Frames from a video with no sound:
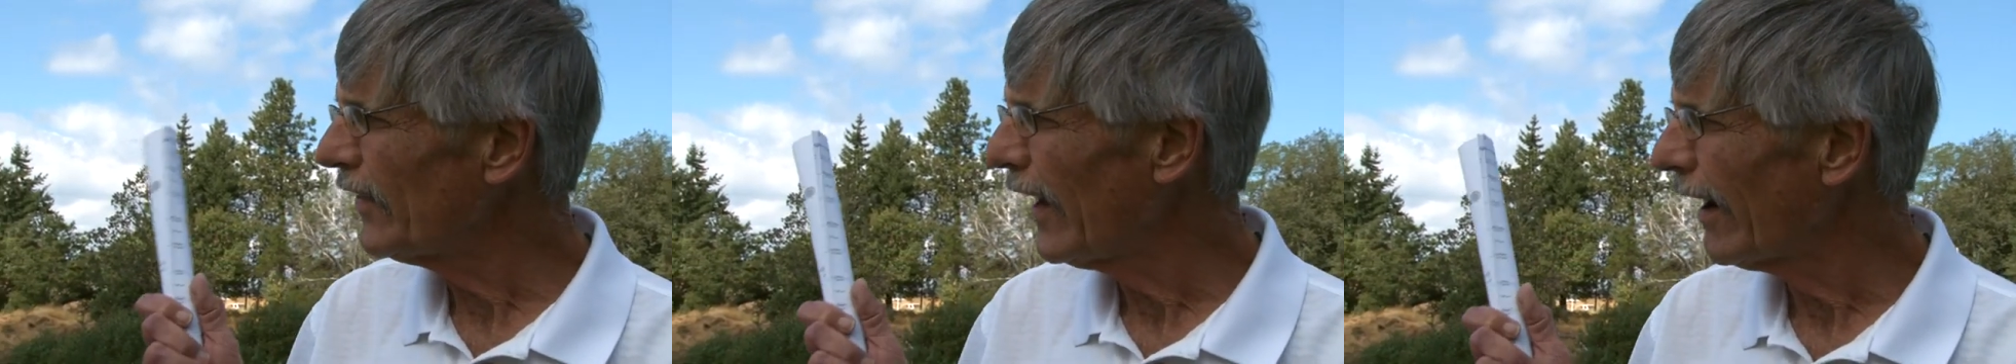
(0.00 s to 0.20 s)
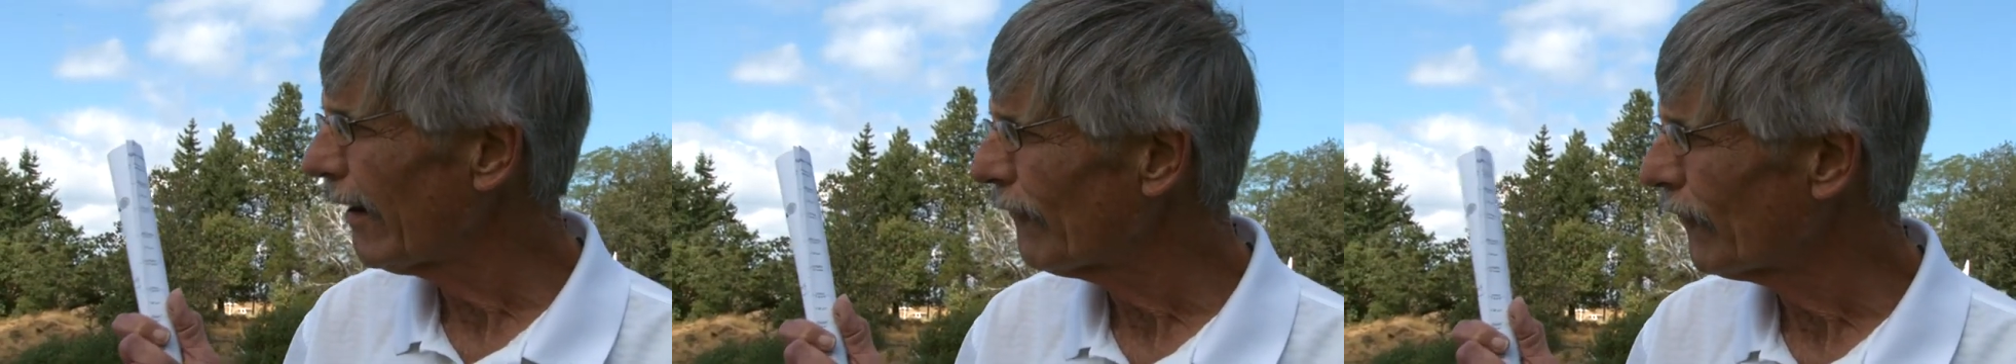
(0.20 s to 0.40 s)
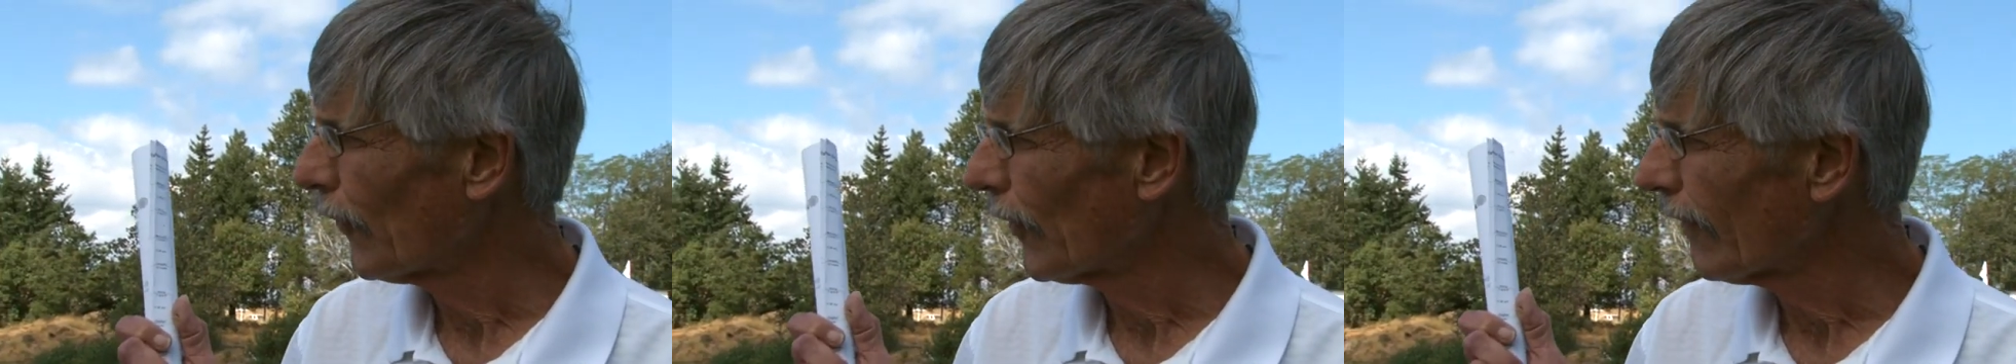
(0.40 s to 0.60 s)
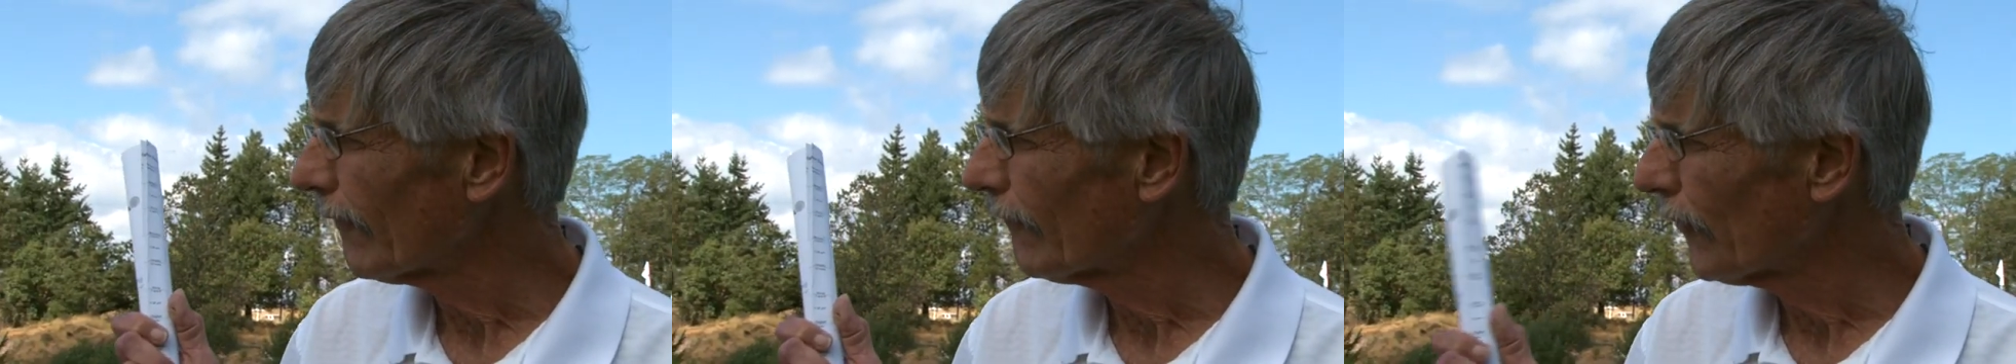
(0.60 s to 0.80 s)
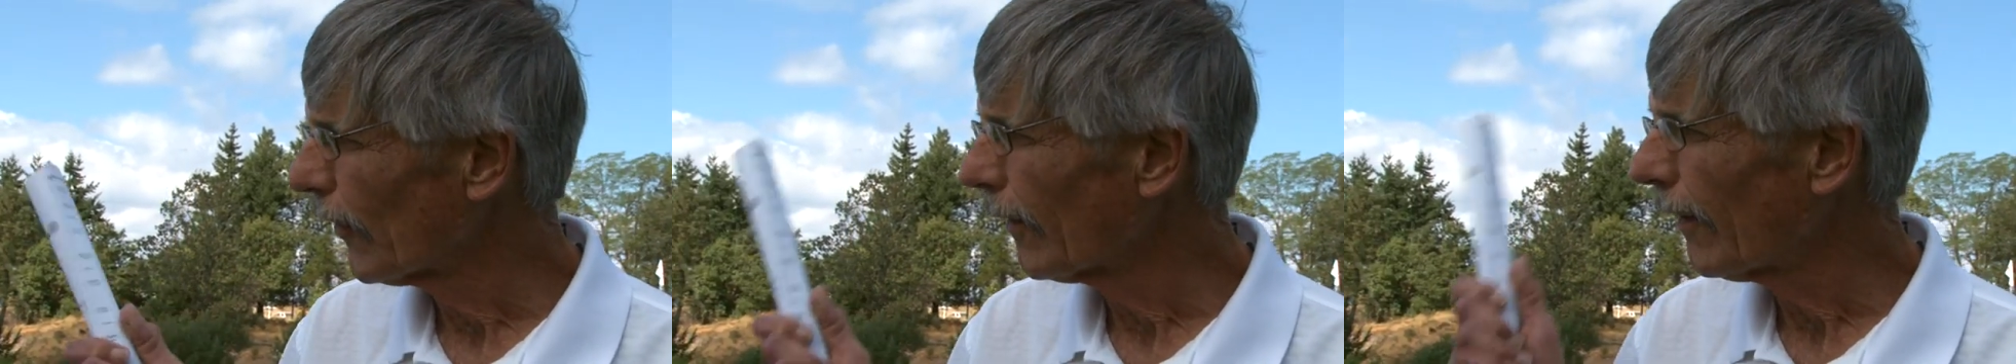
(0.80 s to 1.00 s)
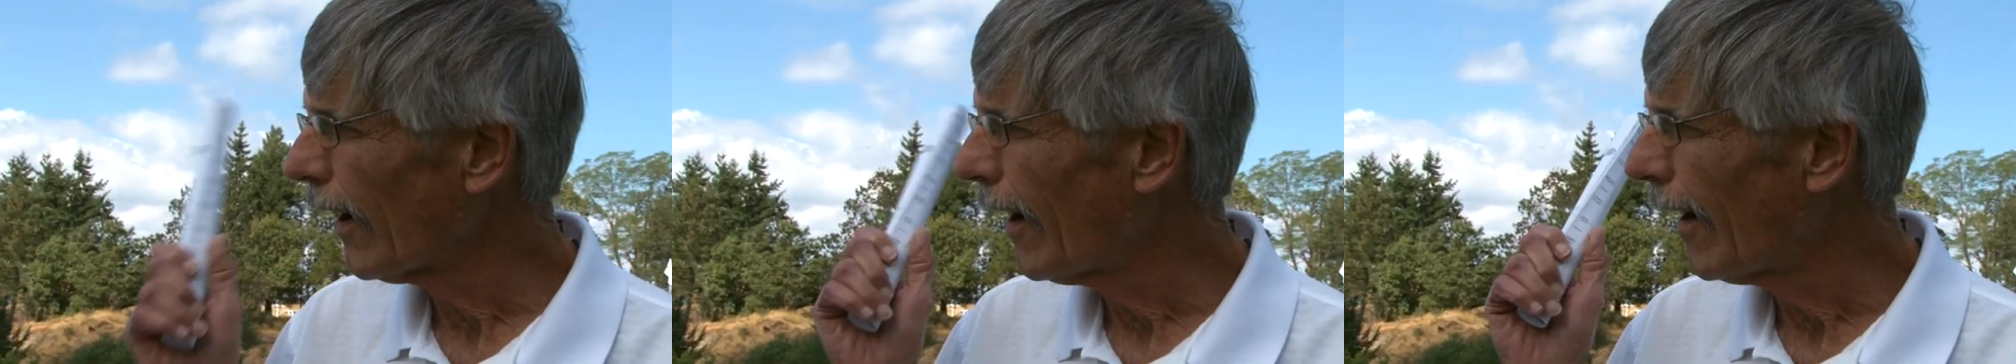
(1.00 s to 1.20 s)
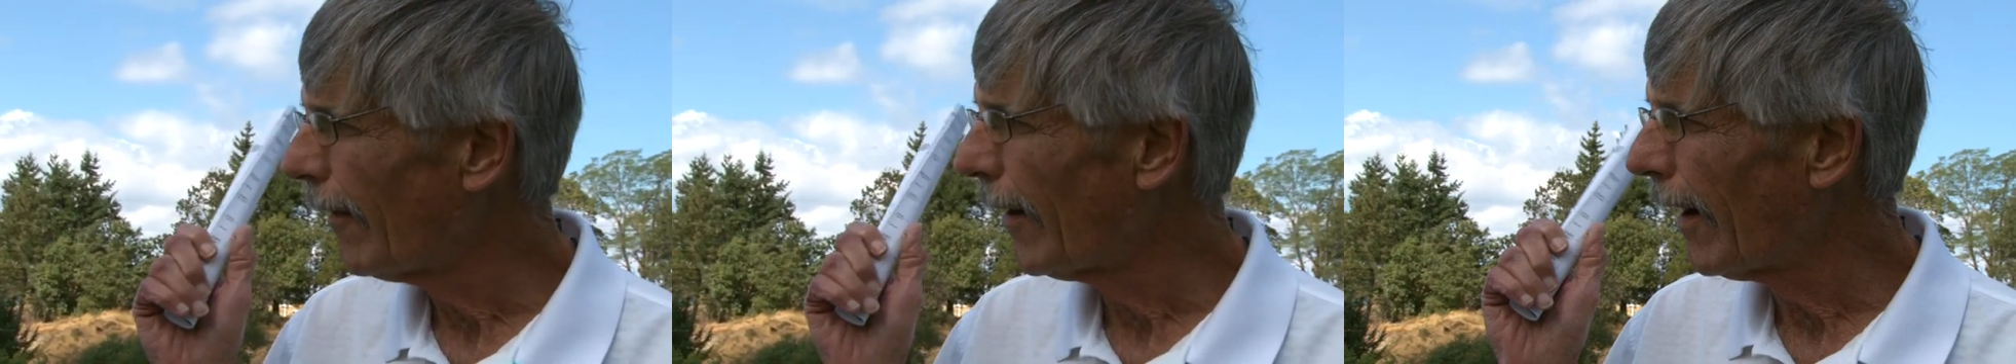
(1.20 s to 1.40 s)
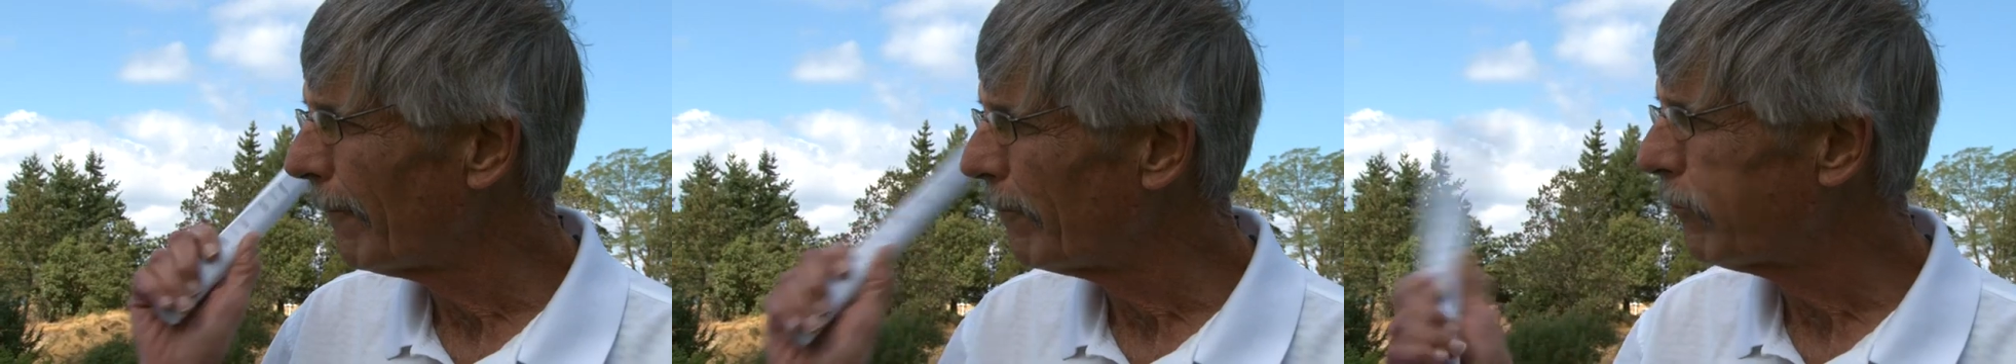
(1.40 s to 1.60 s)
there Please for, for uh,
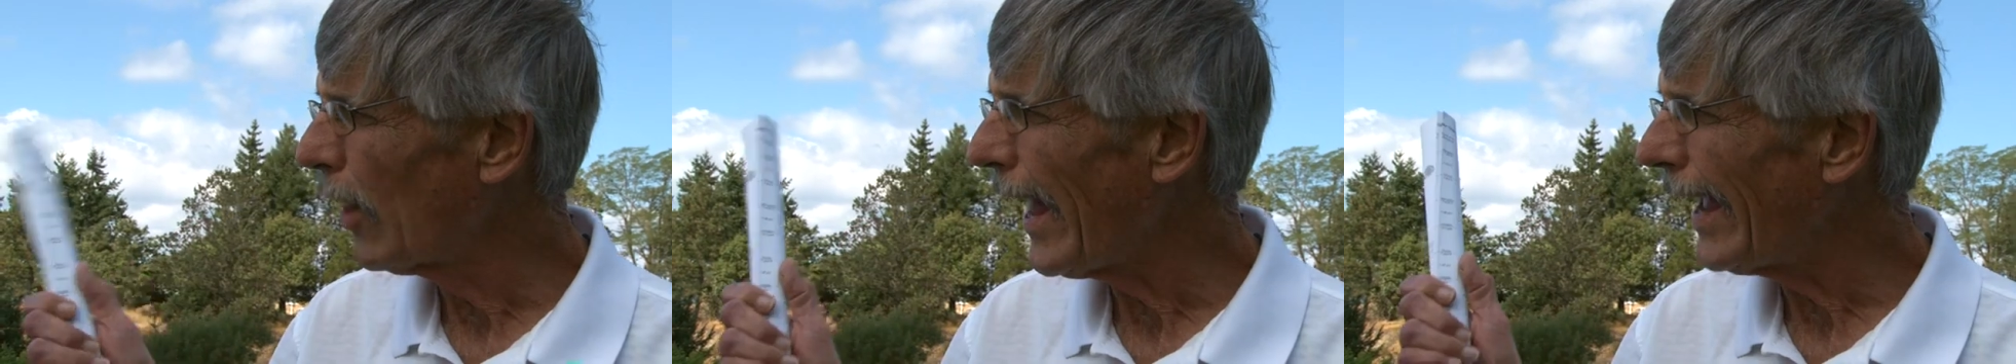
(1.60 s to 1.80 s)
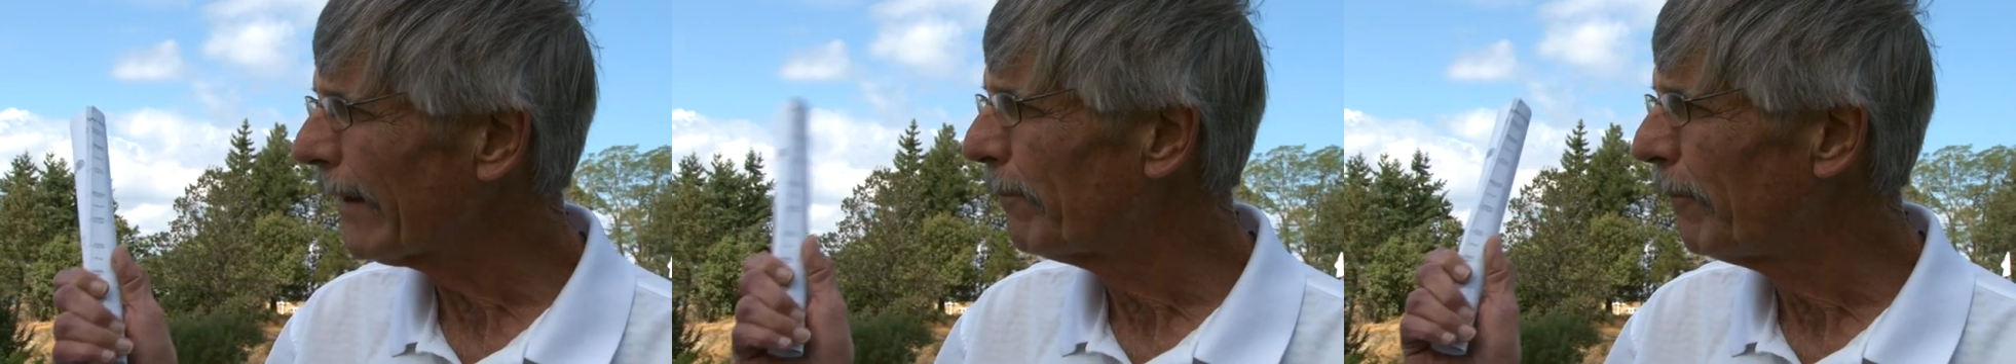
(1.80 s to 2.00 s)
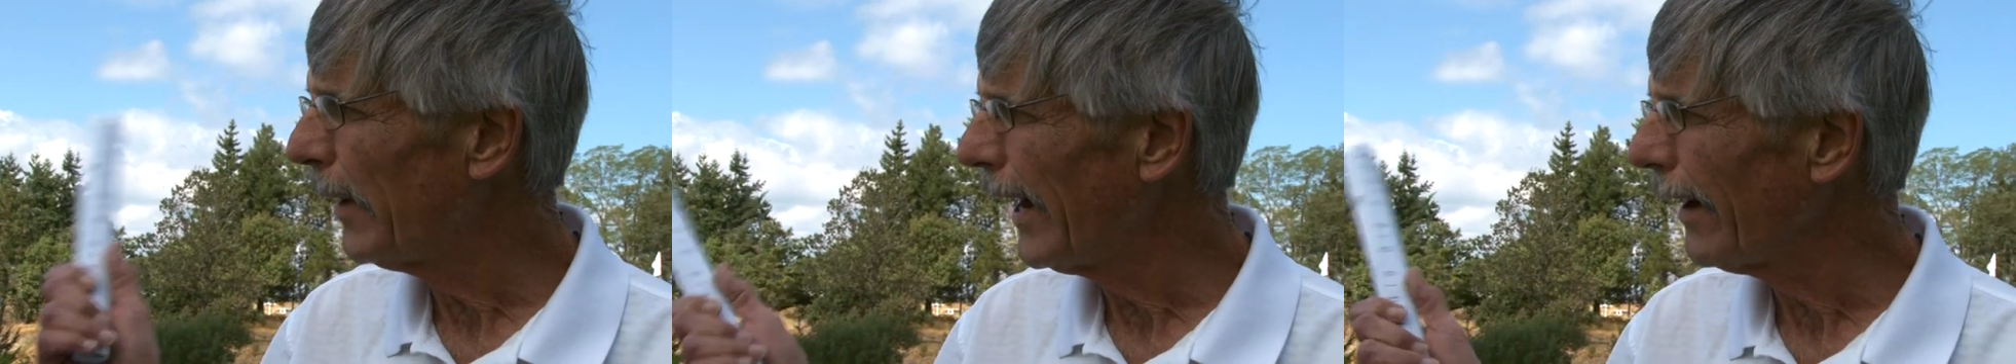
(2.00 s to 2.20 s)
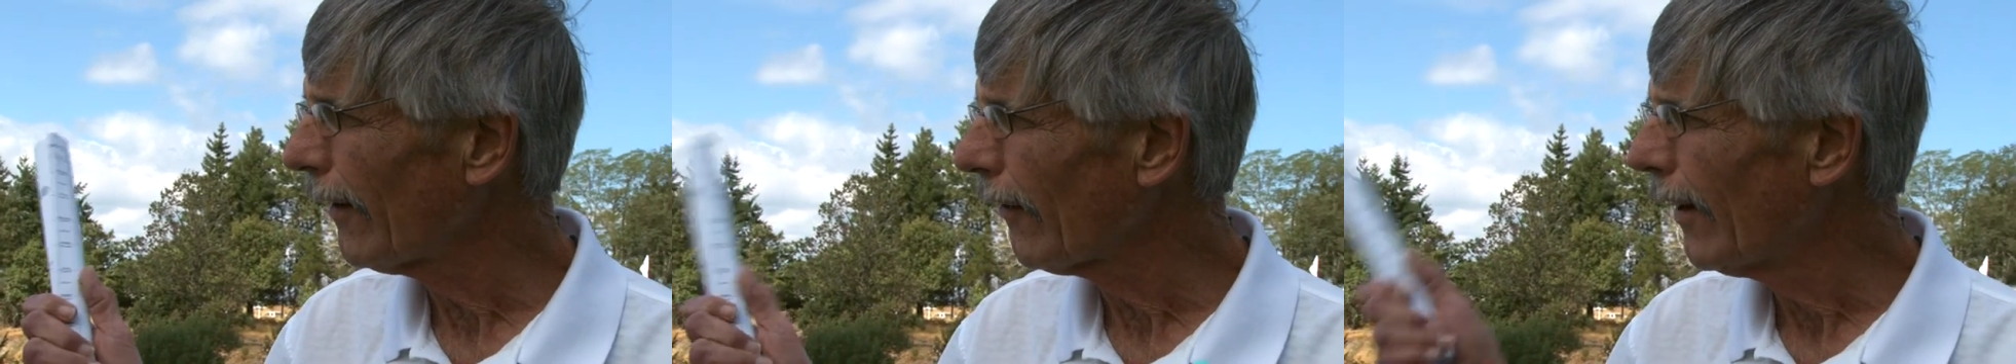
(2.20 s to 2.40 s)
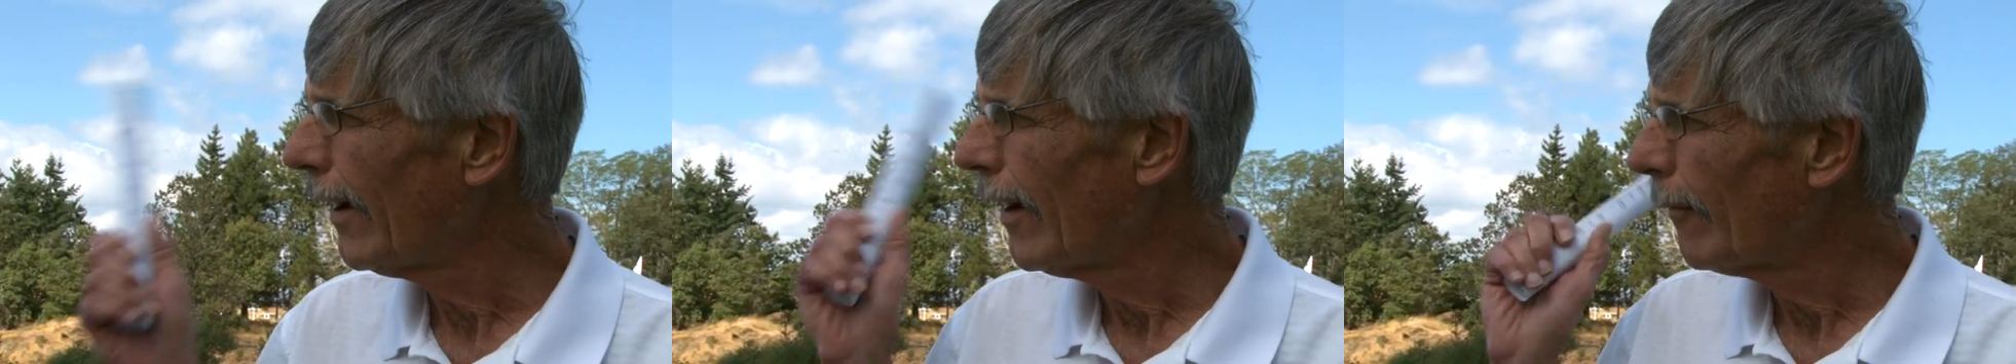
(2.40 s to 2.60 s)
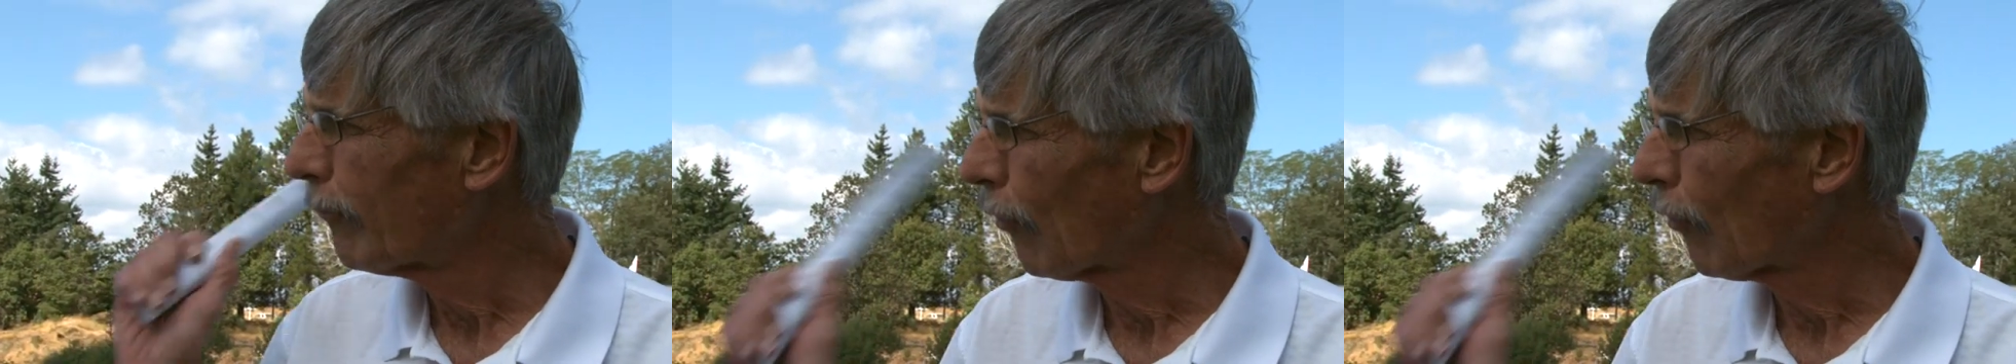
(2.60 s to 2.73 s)
a black bear oh,